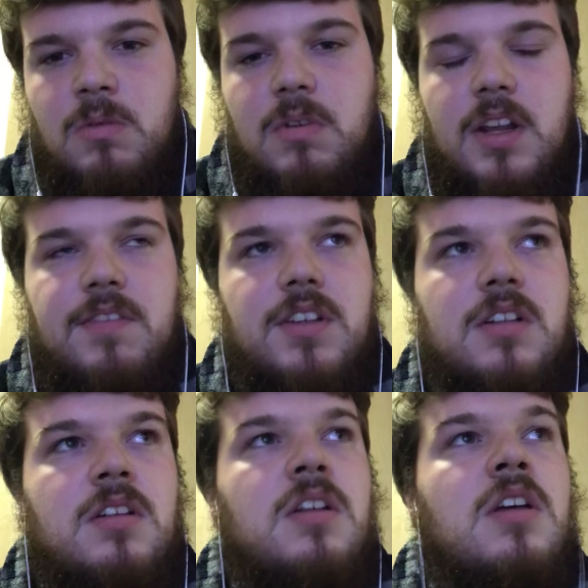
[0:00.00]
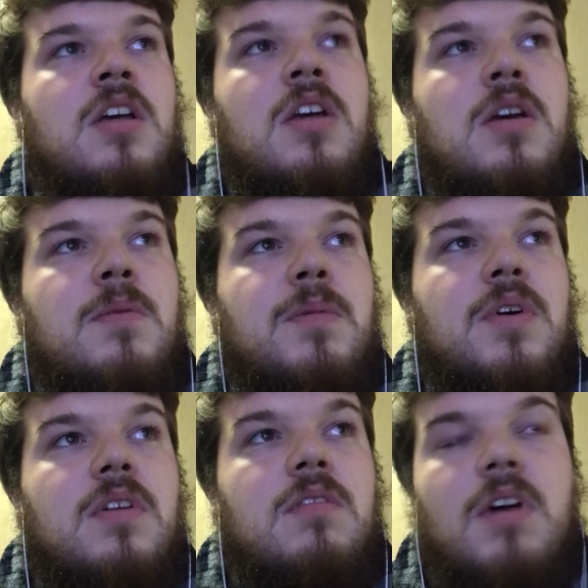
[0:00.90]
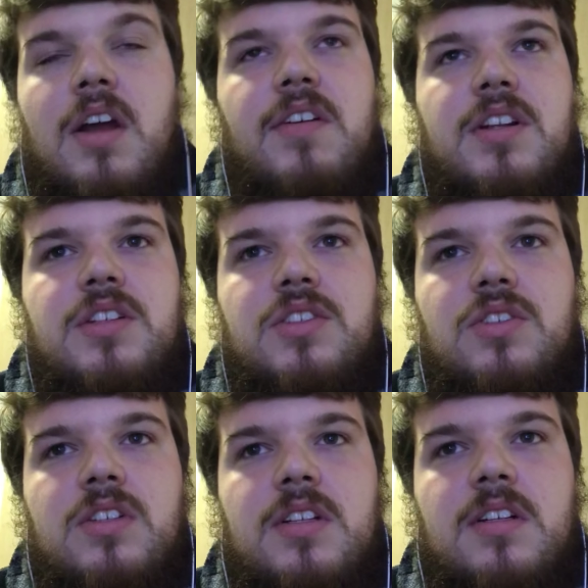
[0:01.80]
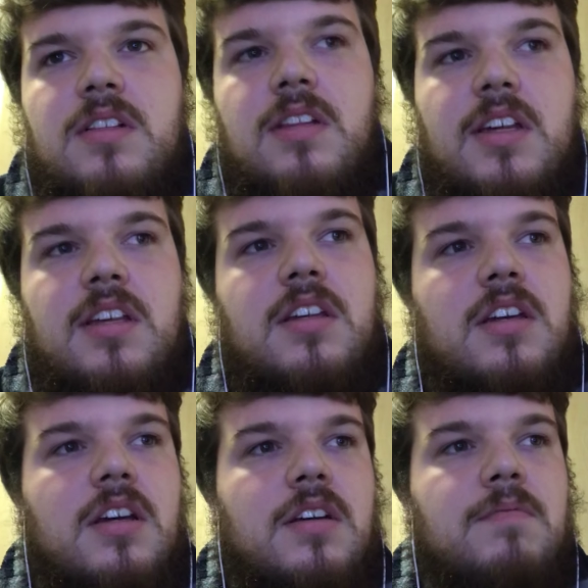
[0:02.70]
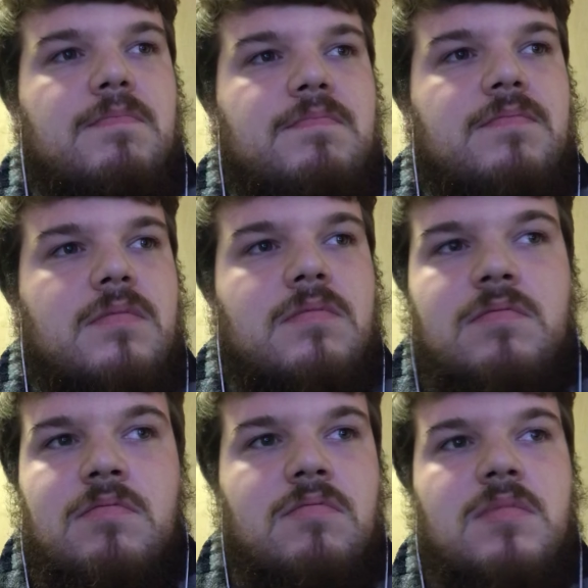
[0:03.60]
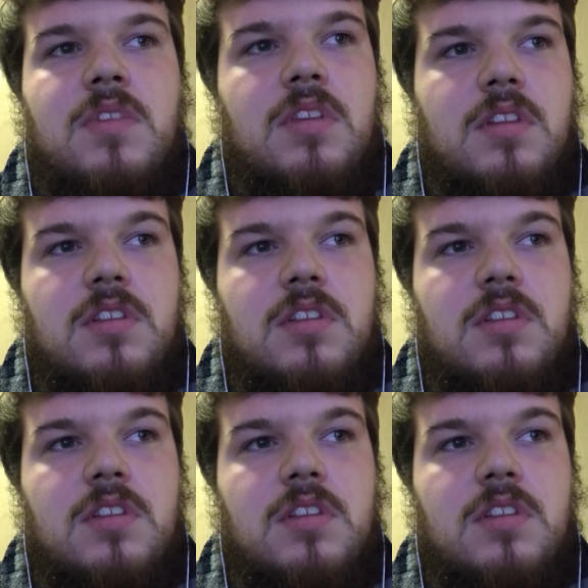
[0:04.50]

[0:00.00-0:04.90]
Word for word: whatever but I really enjoyed it. Like um, the